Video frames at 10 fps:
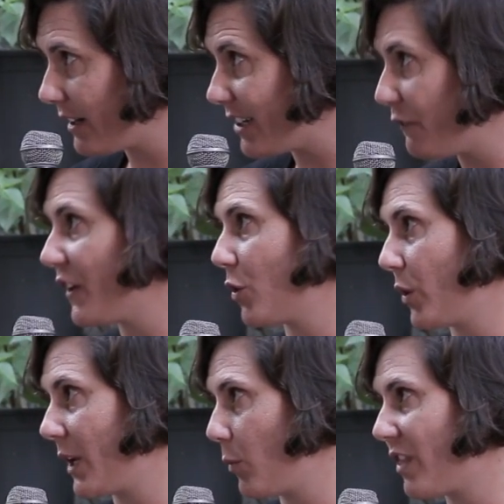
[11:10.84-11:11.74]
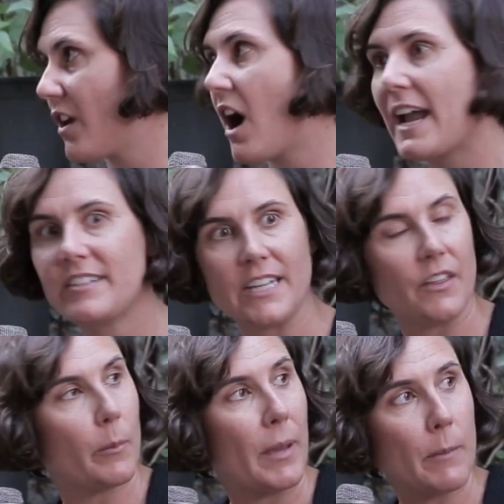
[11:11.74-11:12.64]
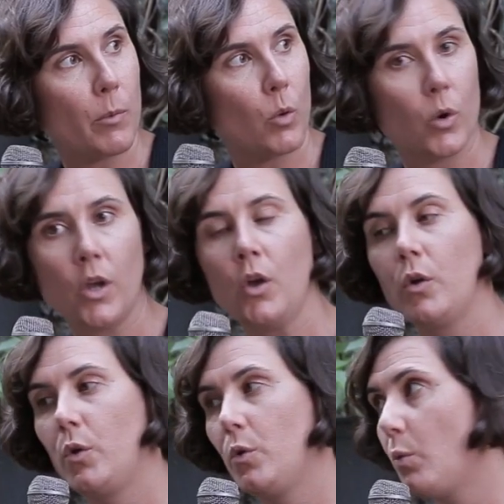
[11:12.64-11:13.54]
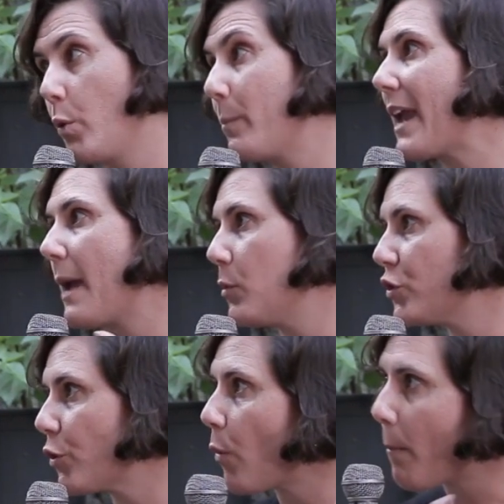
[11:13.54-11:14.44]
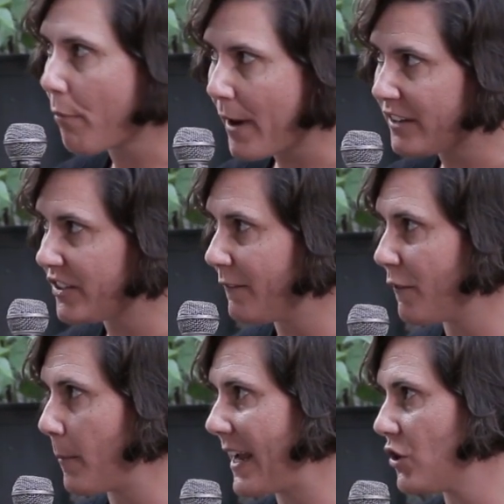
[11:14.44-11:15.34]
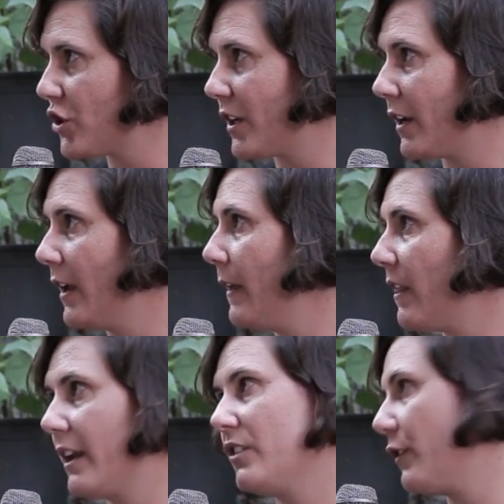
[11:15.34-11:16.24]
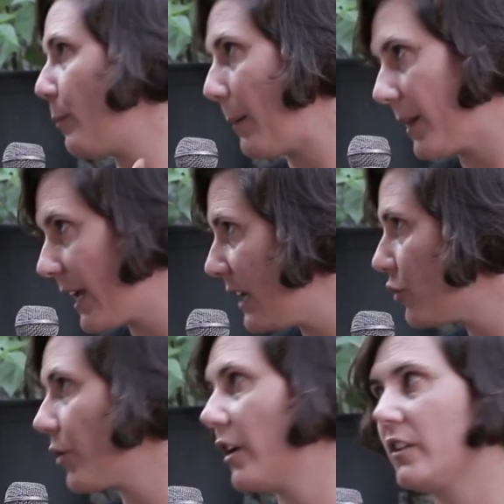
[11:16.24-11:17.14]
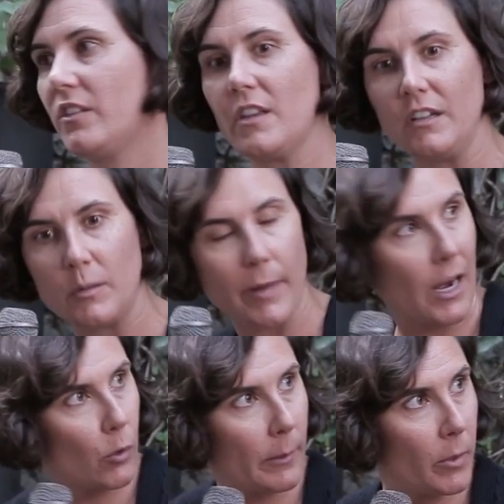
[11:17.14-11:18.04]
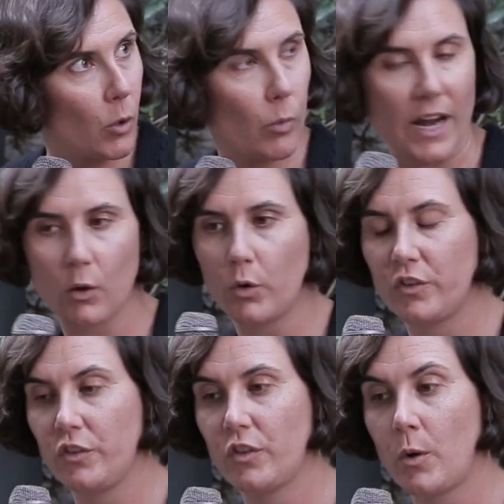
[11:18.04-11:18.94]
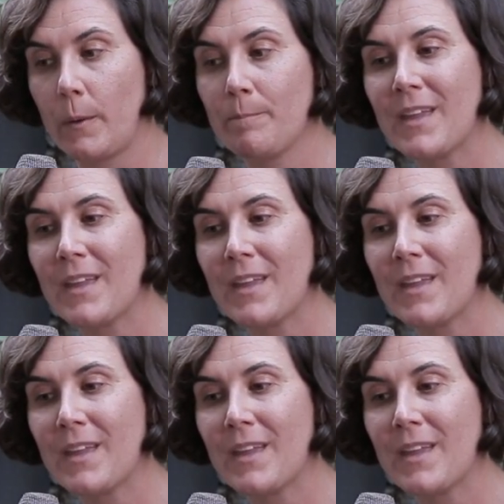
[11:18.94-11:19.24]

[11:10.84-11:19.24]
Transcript: difficulty with the idea that people who would be able to repress information that is of public interest, that is about criminal records, and so on.